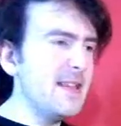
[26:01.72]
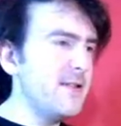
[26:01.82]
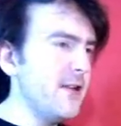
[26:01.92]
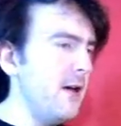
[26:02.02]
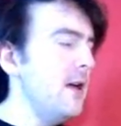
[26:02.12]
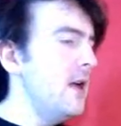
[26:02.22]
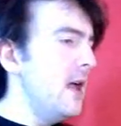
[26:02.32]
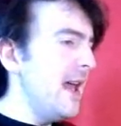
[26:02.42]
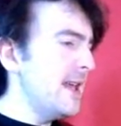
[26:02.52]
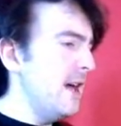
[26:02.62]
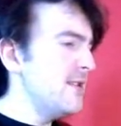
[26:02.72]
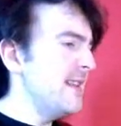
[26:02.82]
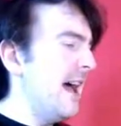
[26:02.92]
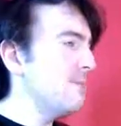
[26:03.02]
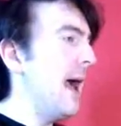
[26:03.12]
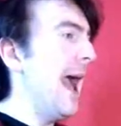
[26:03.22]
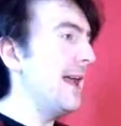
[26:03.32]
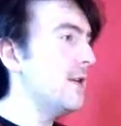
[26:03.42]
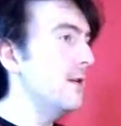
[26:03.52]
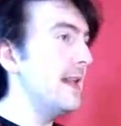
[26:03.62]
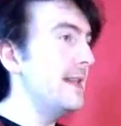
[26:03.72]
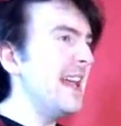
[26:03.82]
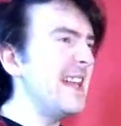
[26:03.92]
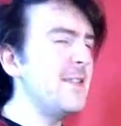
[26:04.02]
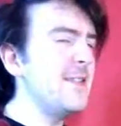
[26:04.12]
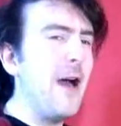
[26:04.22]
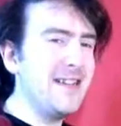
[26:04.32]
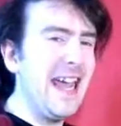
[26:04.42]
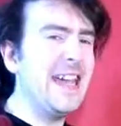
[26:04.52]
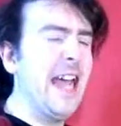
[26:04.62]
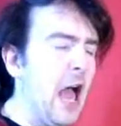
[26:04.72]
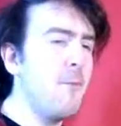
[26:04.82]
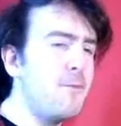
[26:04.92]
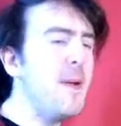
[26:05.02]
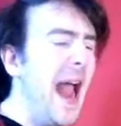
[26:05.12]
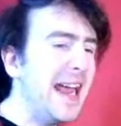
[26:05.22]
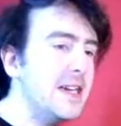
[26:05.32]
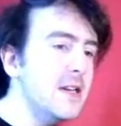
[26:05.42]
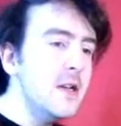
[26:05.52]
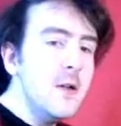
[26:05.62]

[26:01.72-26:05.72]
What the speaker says: if it goes down to my ankles. At least it's fucking comfy.